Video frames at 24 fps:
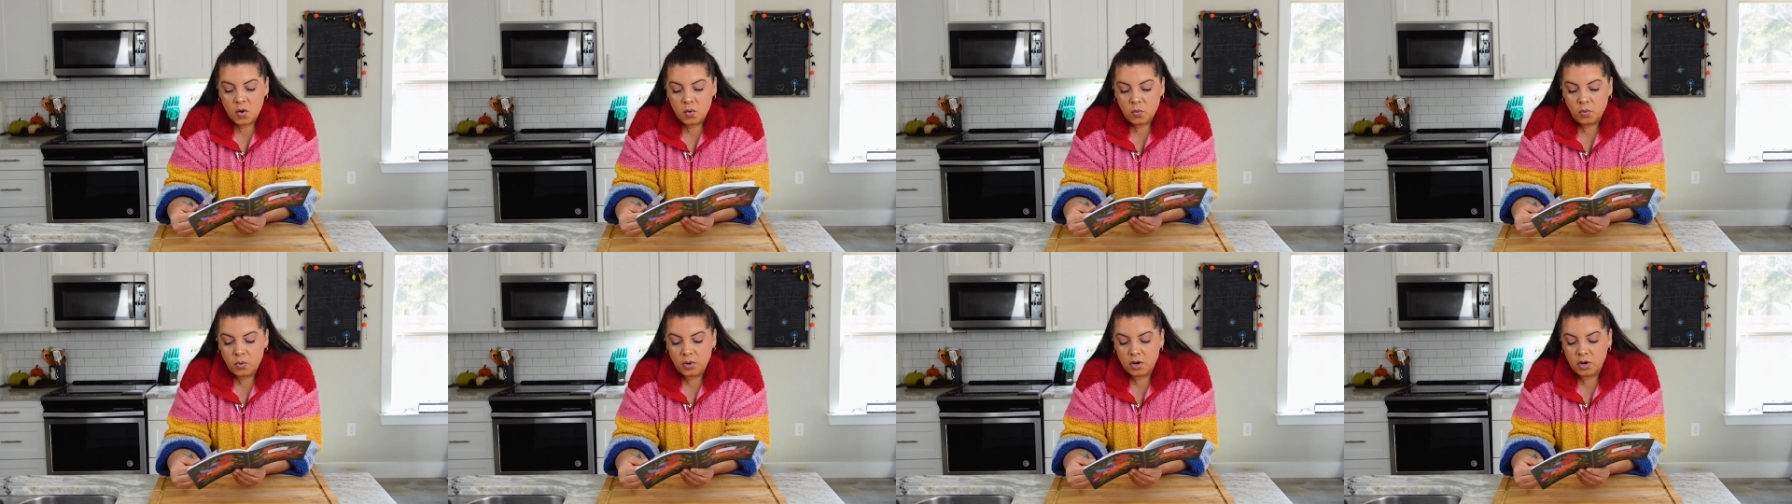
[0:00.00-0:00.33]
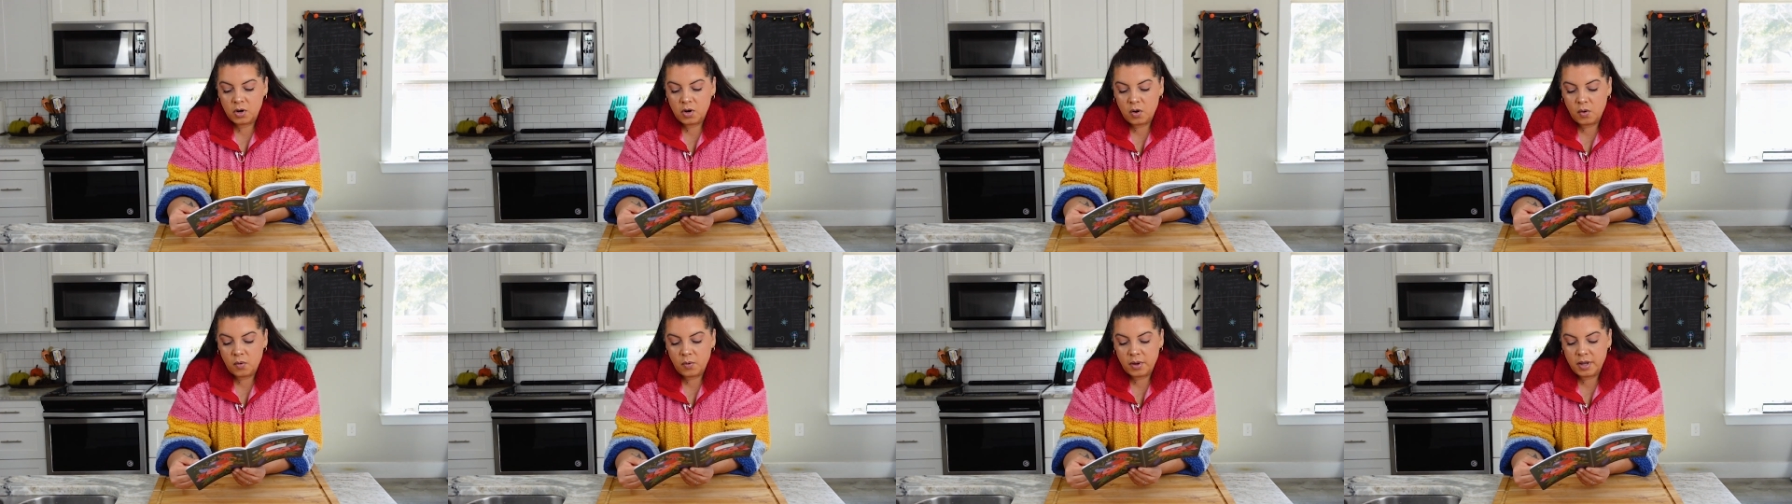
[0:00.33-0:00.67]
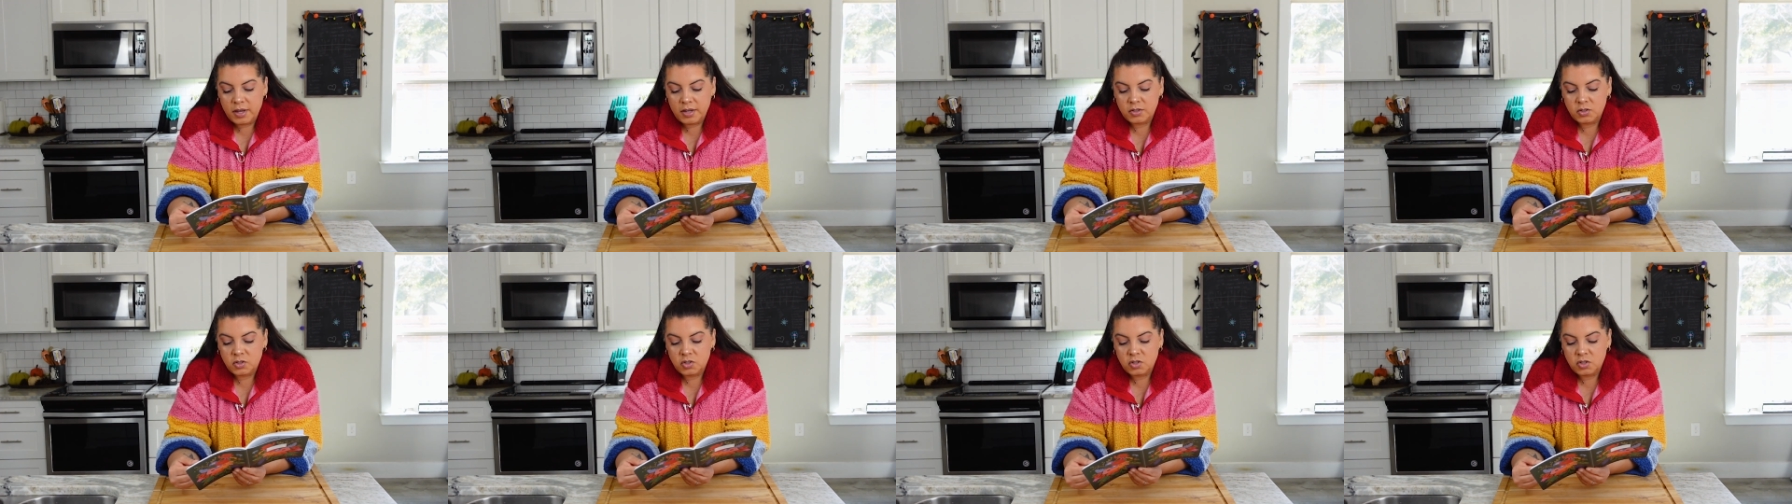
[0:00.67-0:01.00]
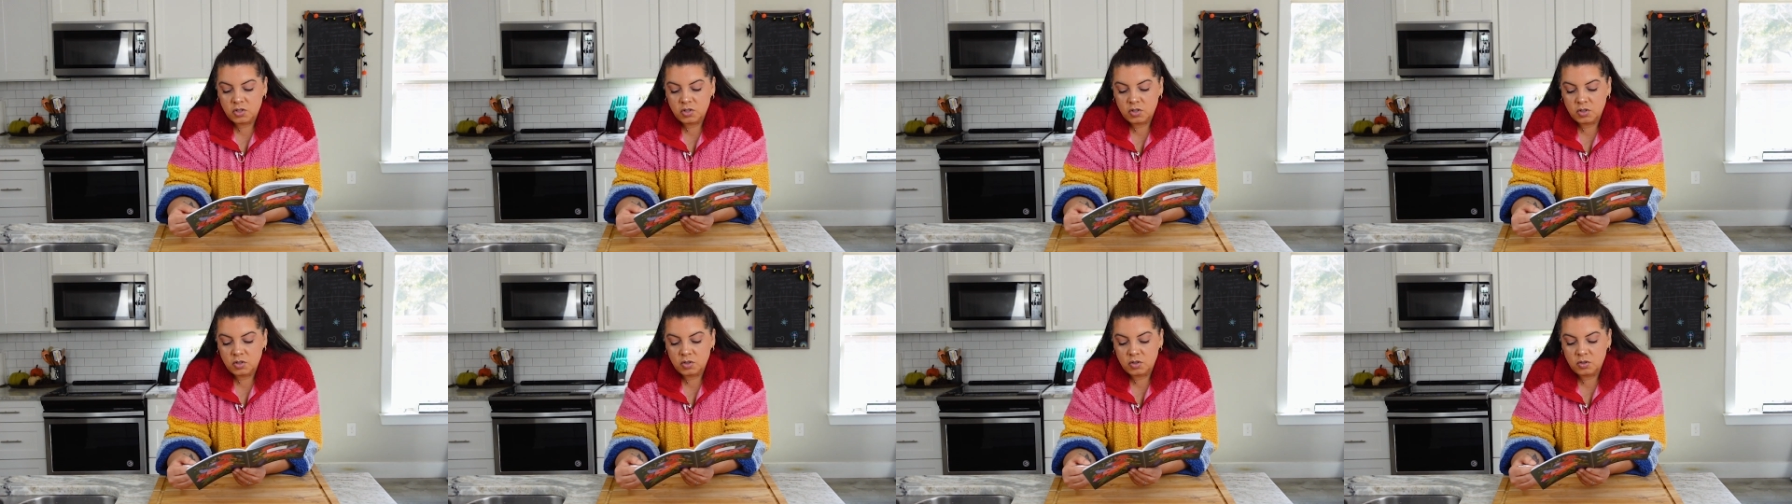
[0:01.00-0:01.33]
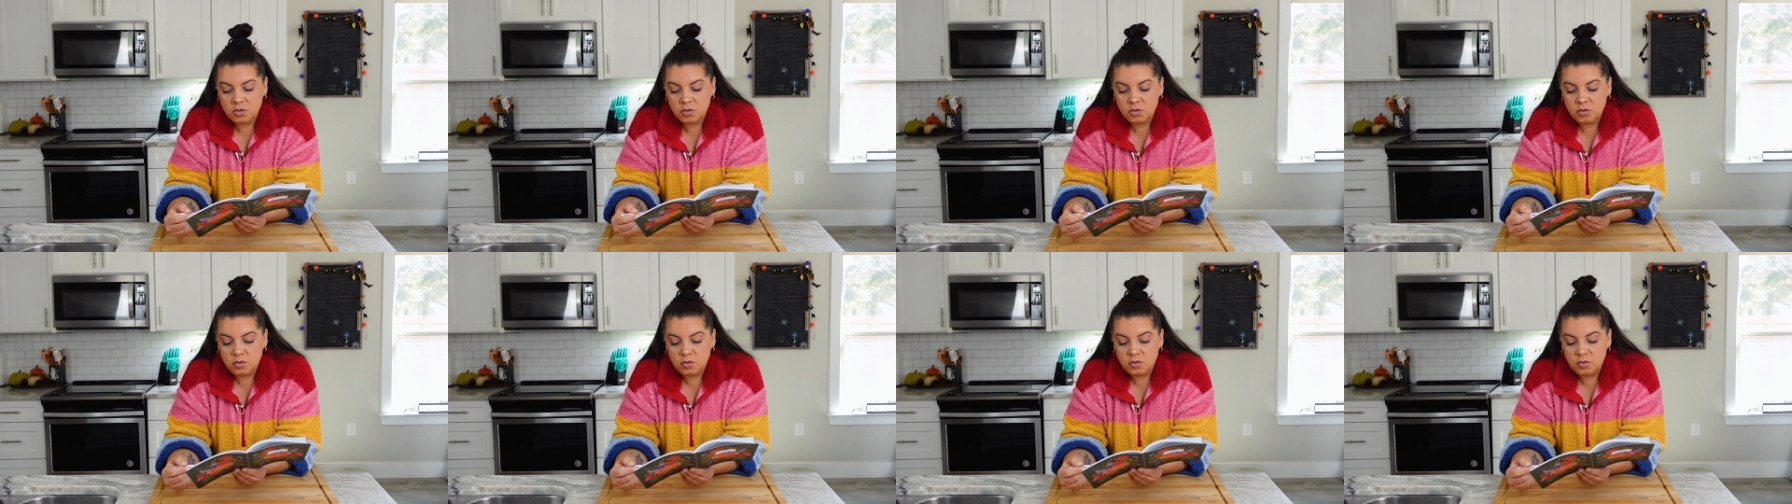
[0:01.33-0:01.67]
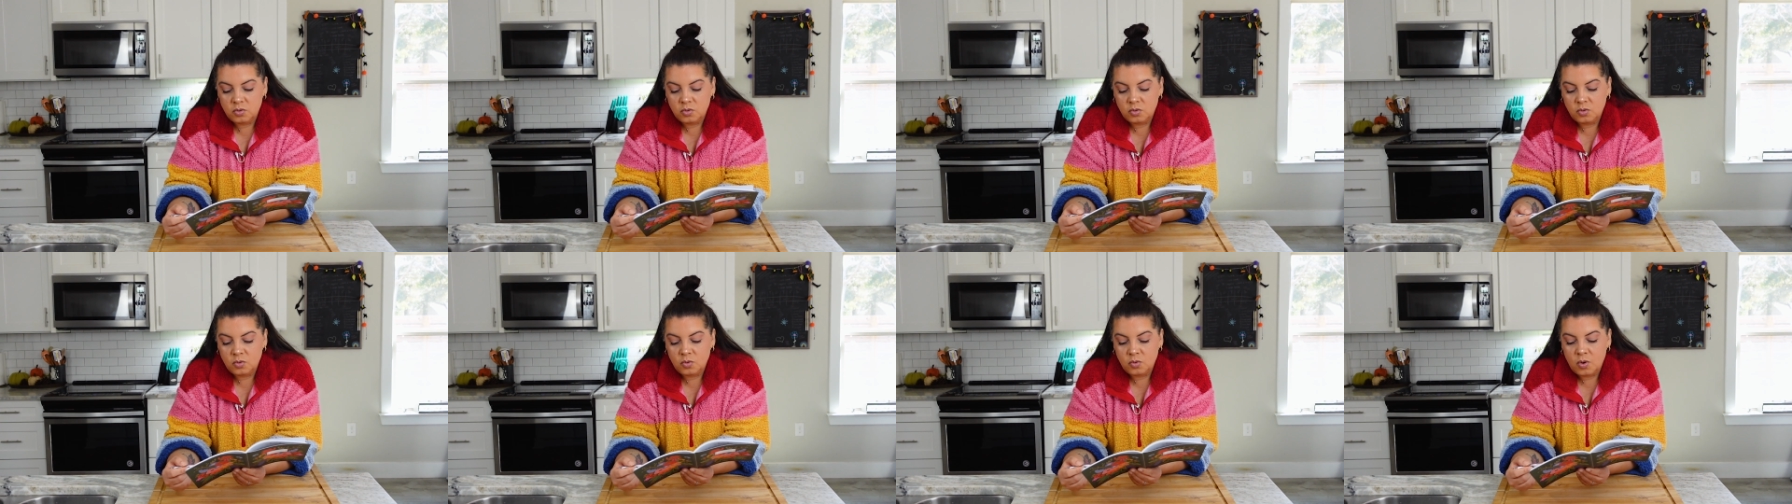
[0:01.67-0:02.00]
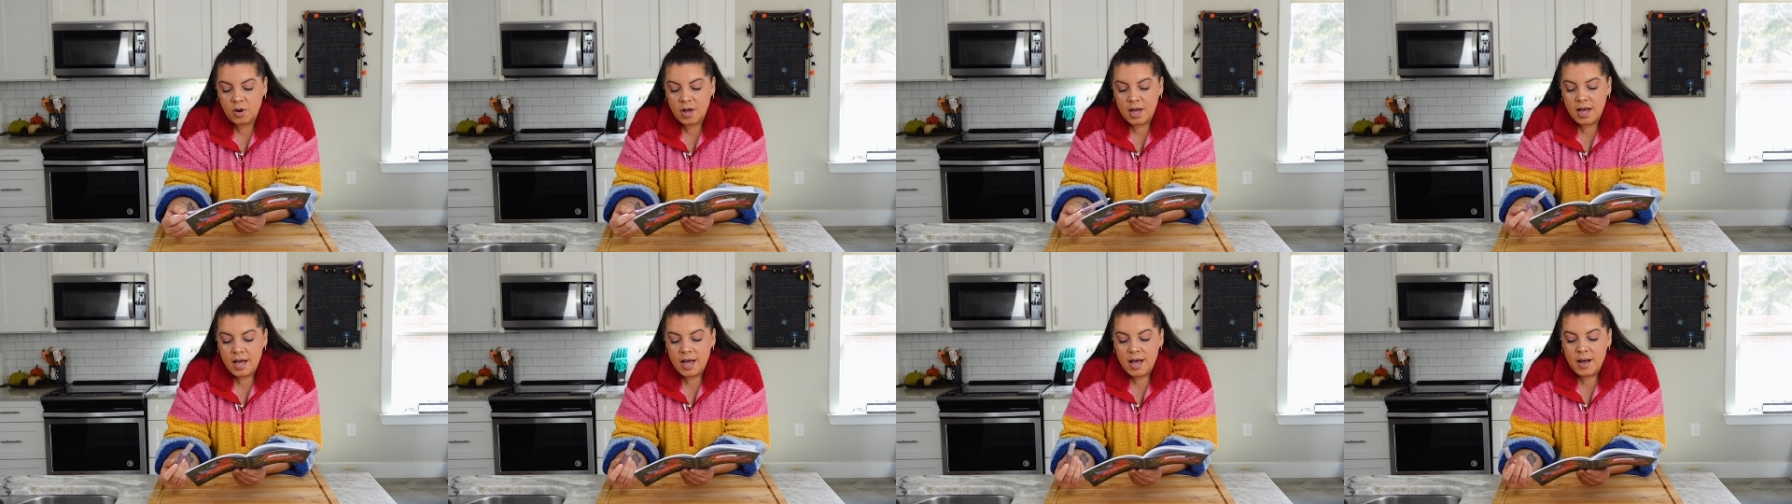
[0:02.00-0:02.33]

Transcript: We're going to